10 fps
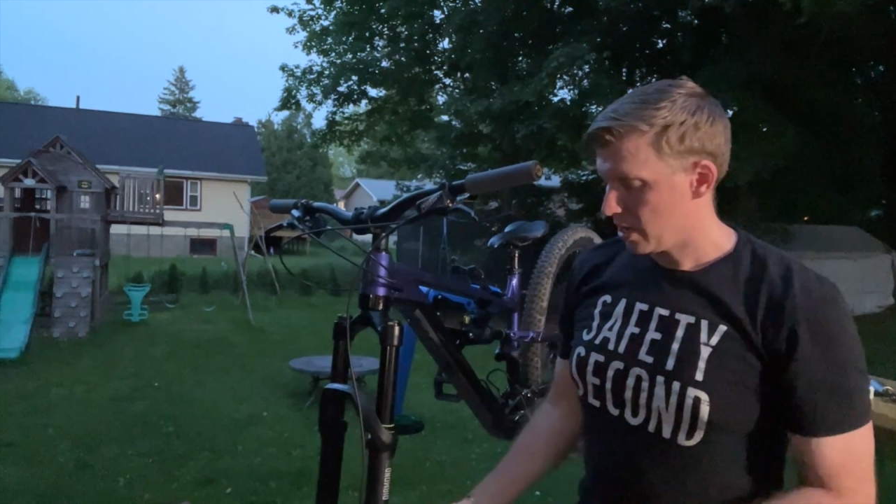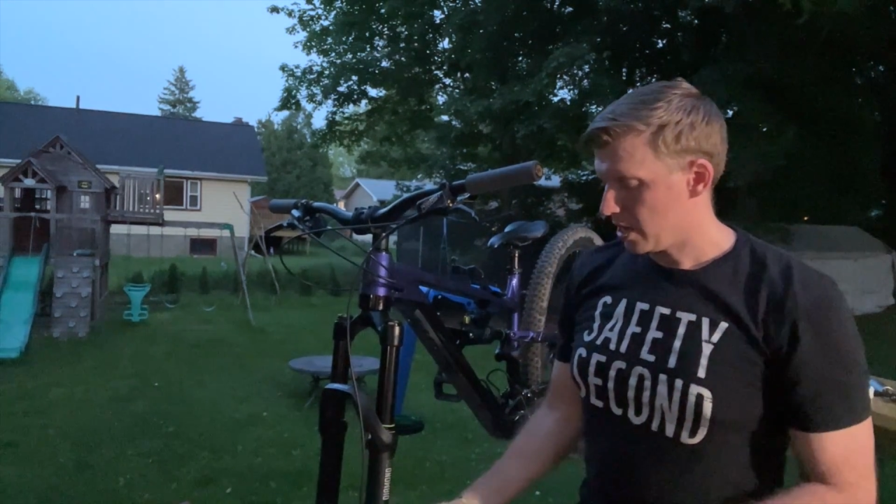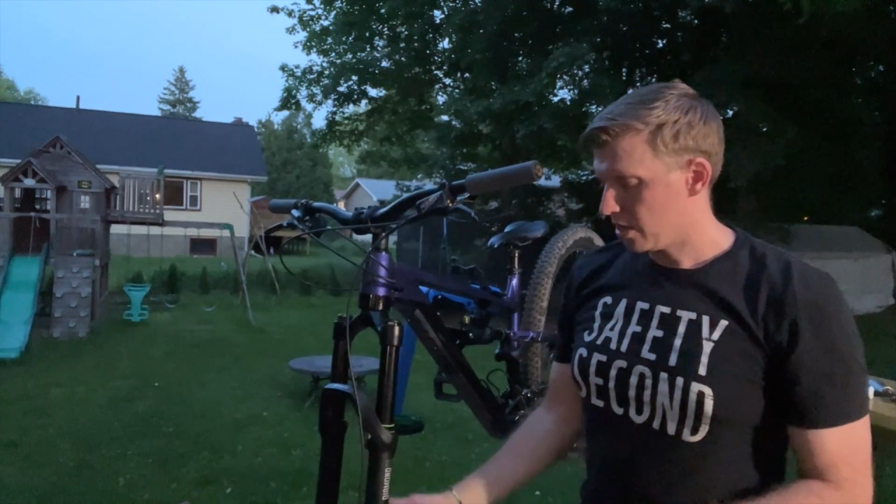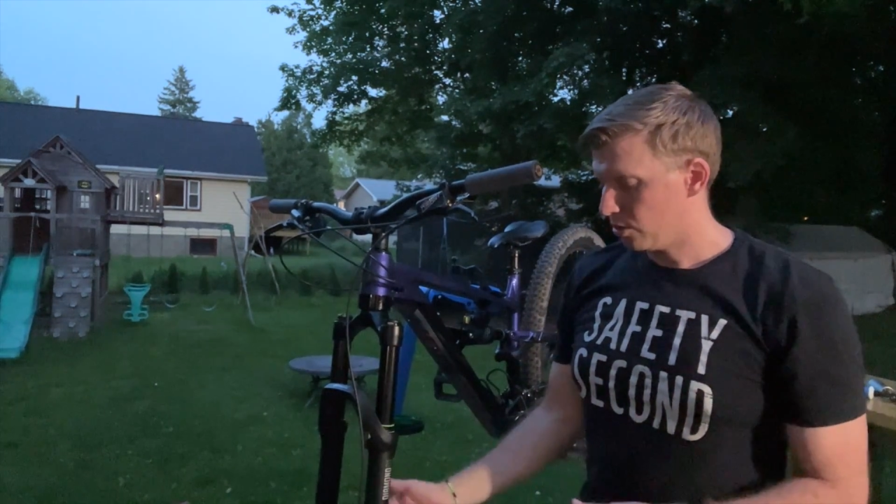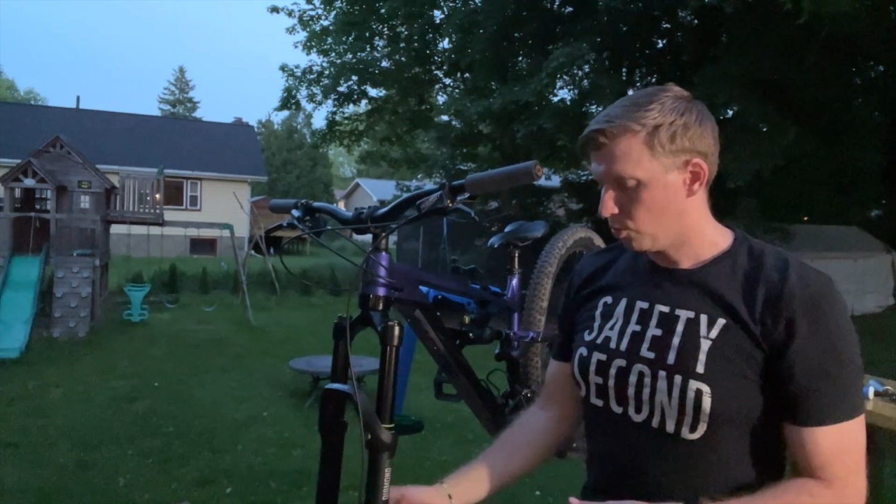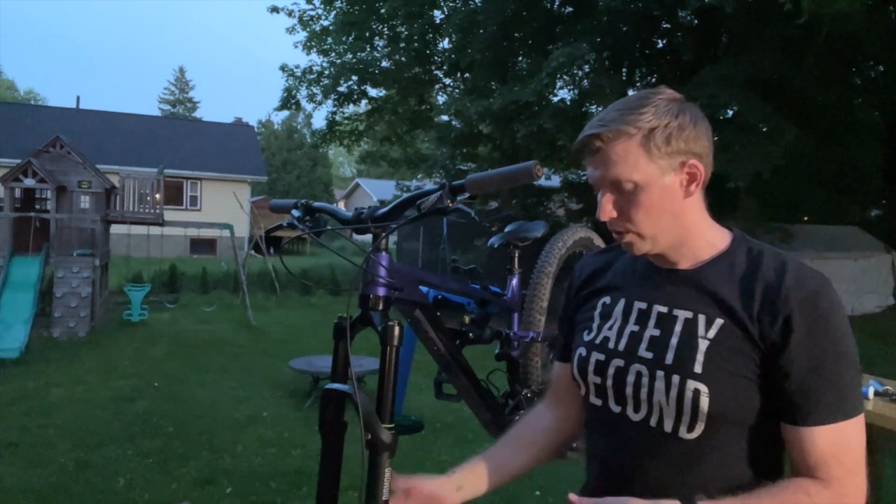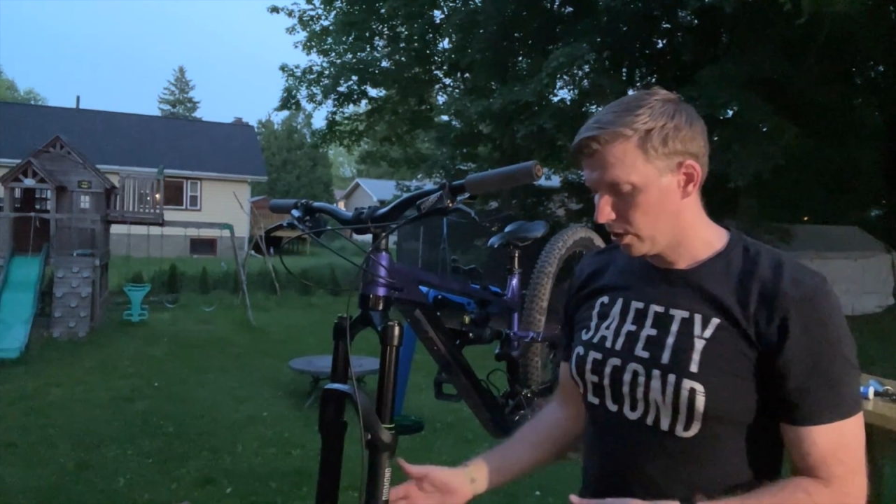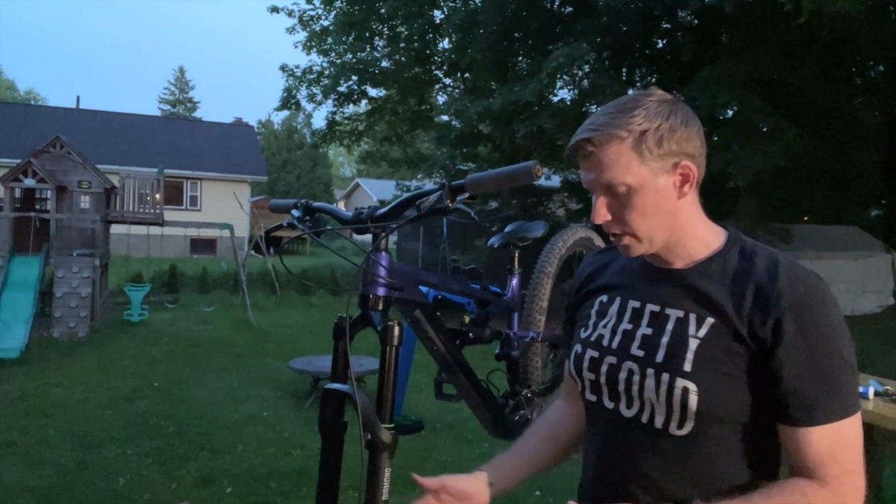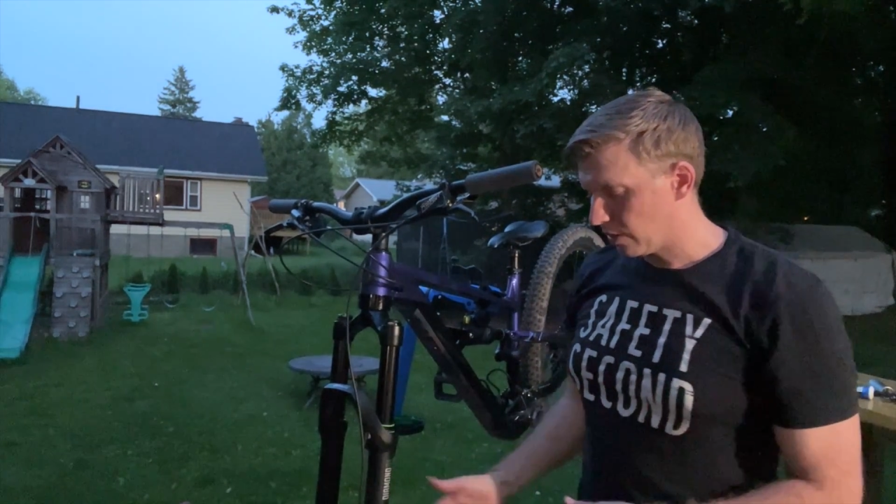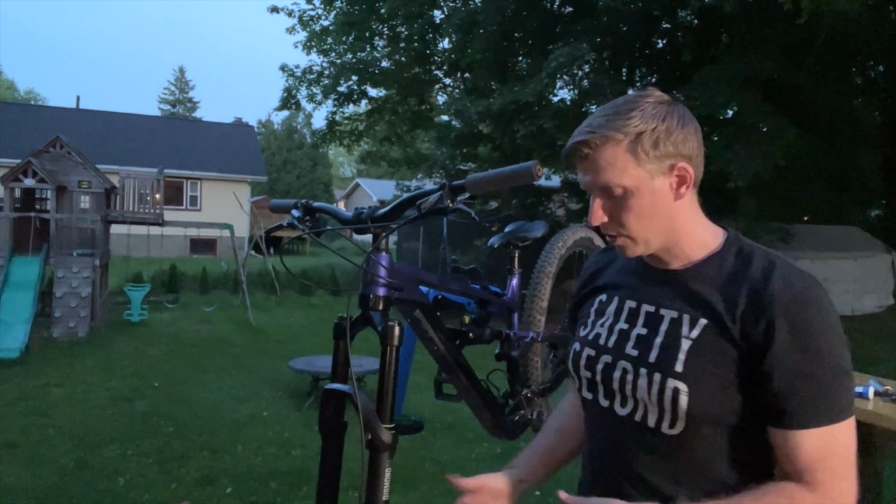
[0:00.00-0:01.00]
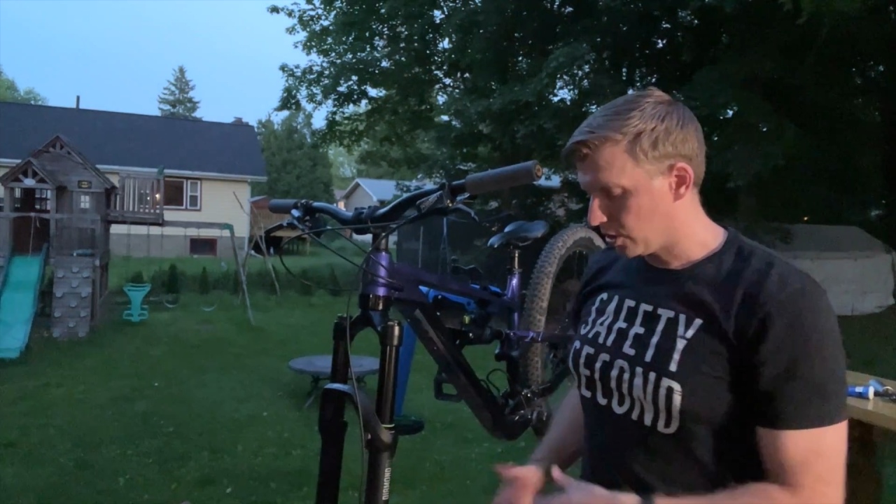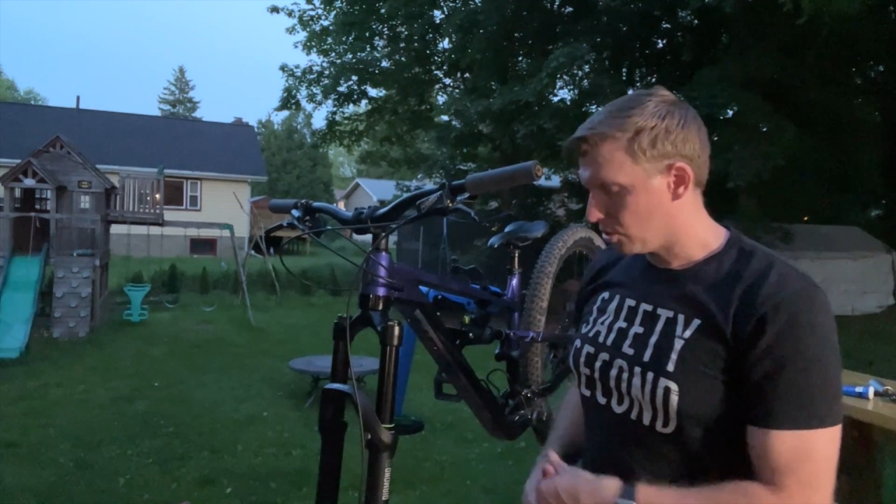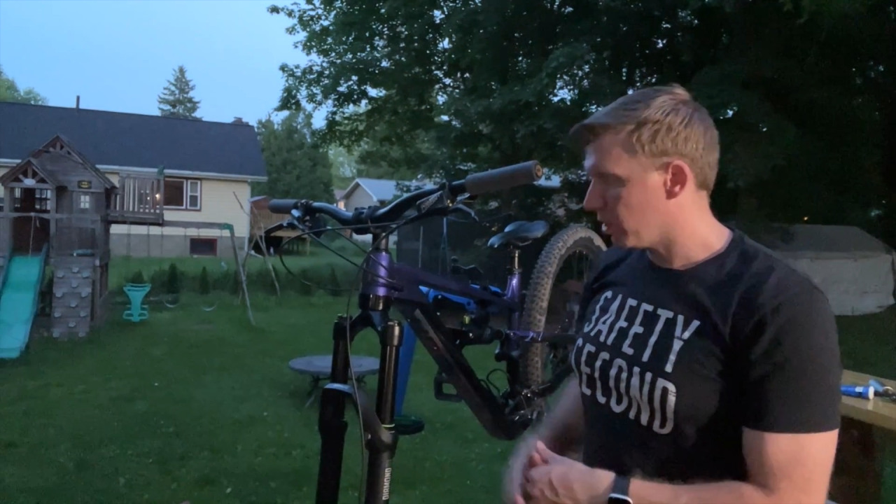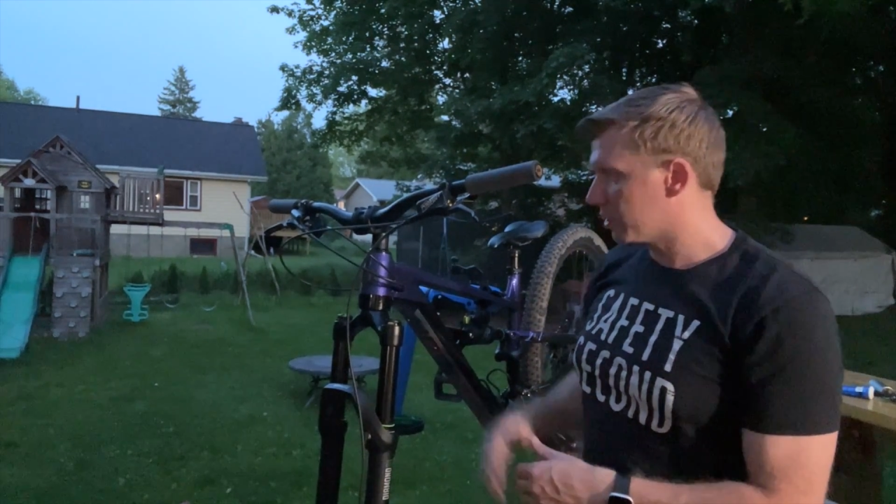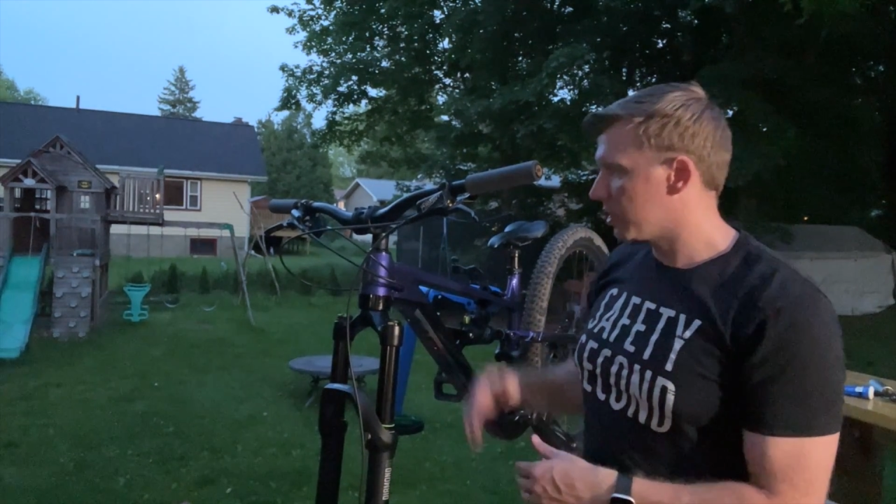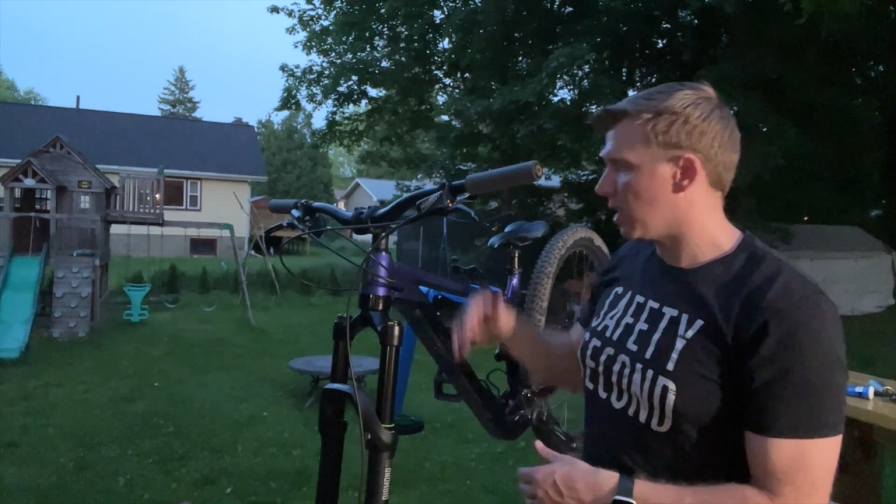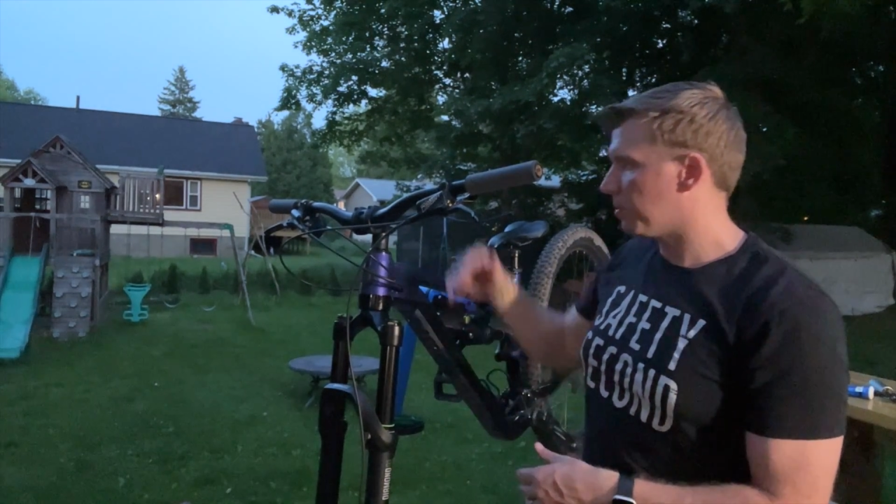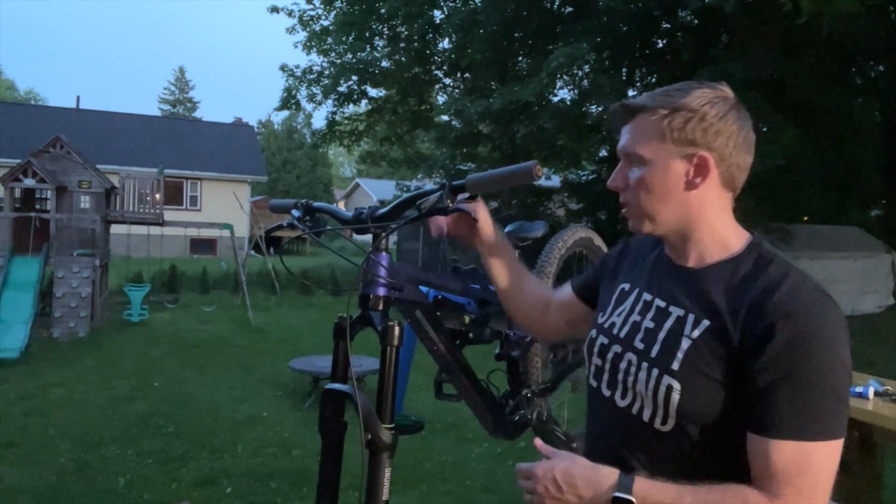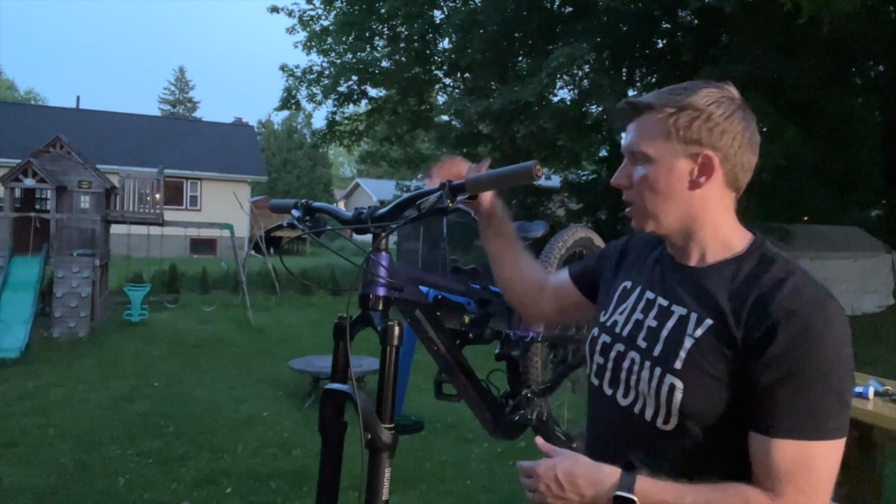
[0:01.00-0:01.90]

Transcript: the wheel and everything hooked up.